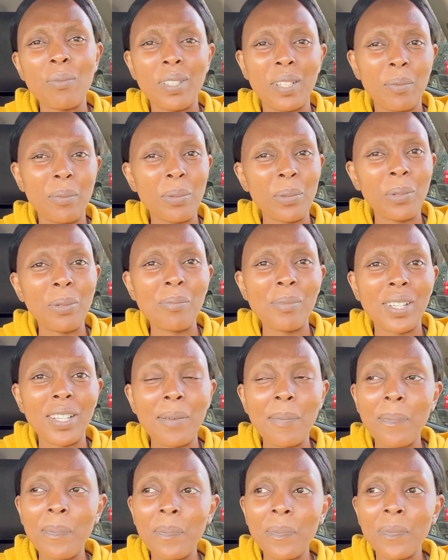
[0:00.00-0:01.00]
be a
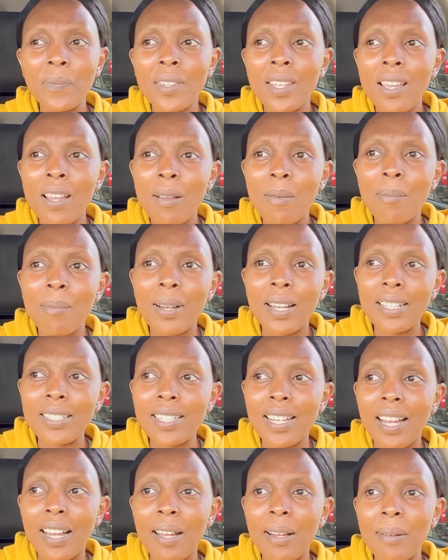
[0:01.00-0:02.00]
problem but
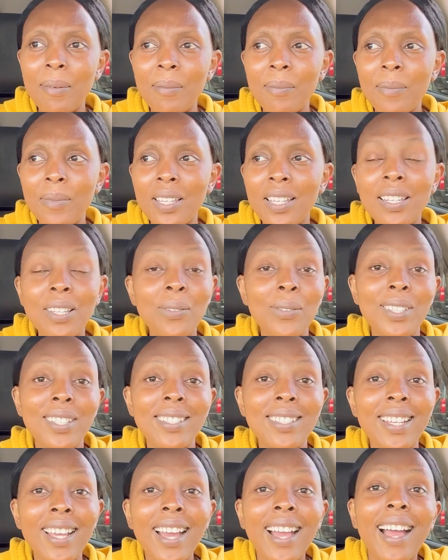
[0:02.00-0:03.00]
um
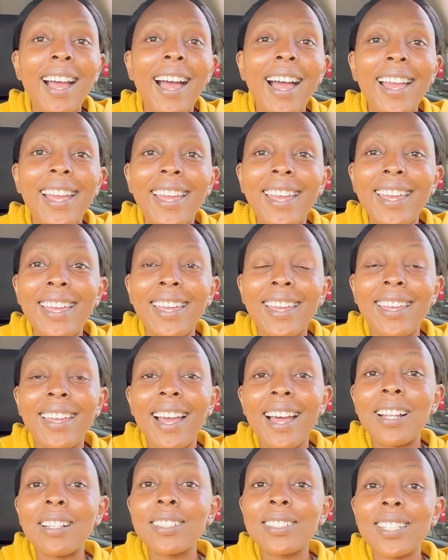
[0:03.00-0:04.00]
anyways i
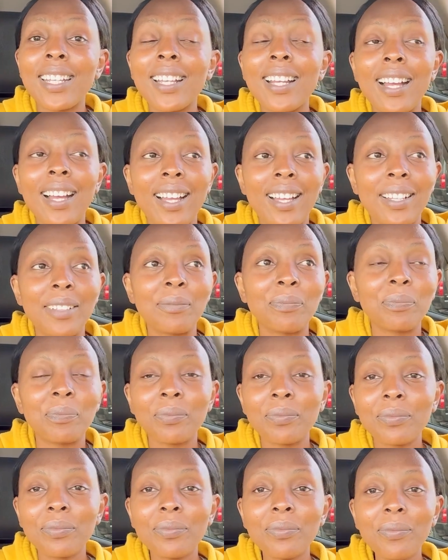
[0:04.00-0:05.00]
i'll take a
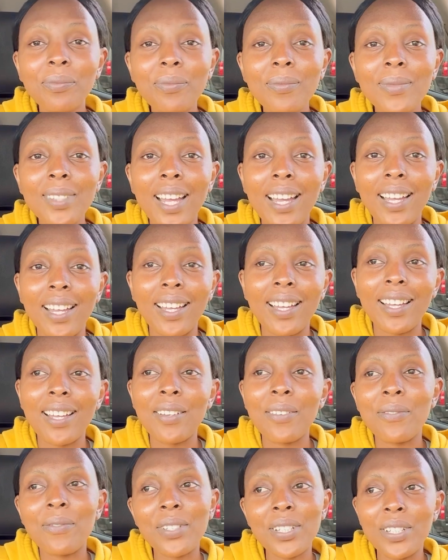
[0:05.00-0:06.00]

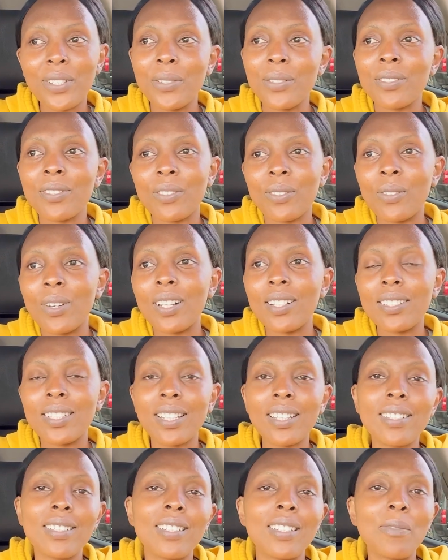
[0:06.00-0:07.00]
uh videos you know i'll
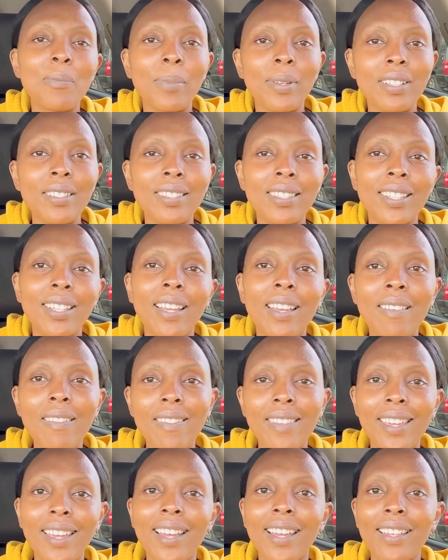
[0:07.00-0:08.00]
take snippets here and
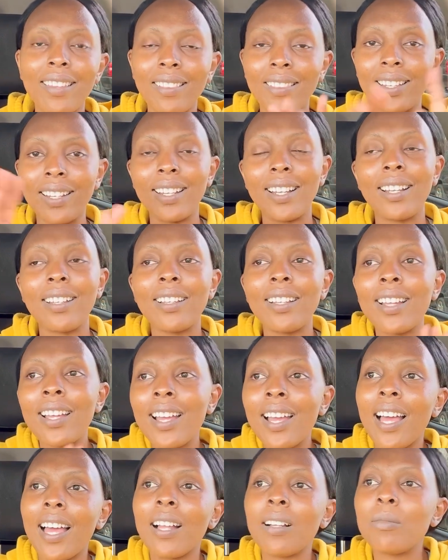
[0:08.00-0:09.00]
there and then i'll
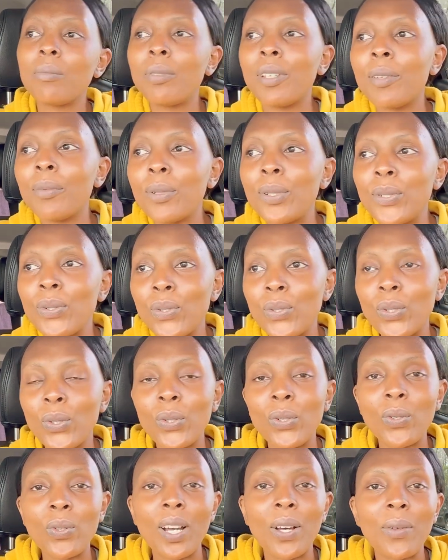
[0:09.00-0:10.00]
i'll be able to show
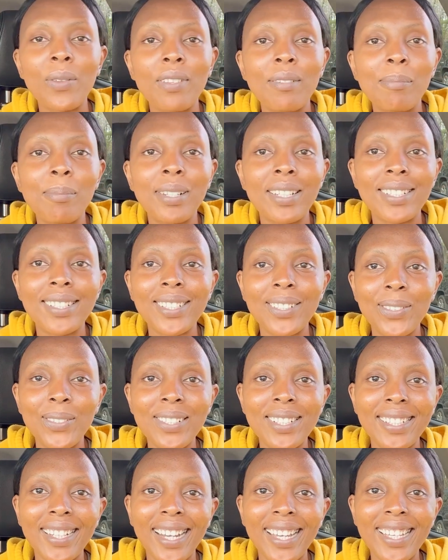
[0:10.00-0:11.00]
you how the place
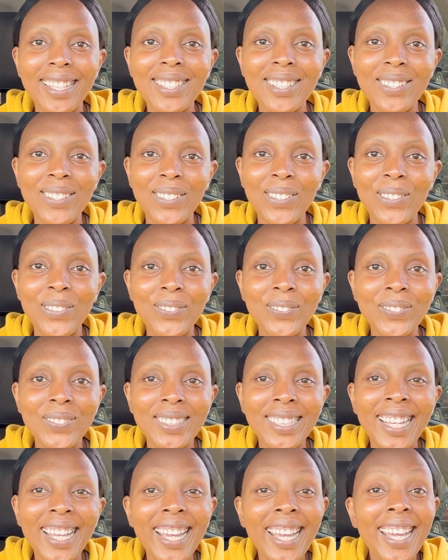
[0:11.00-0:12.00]
looks like so
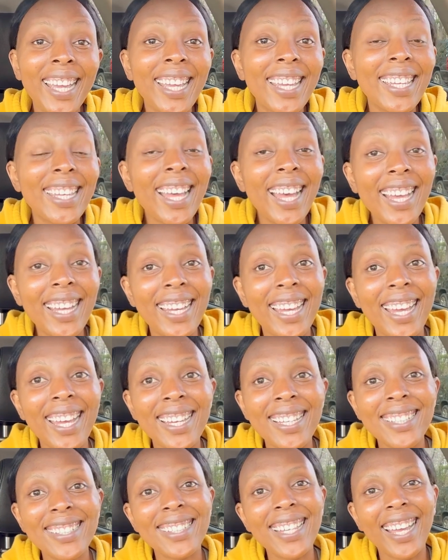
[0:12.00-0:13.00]
yeah guys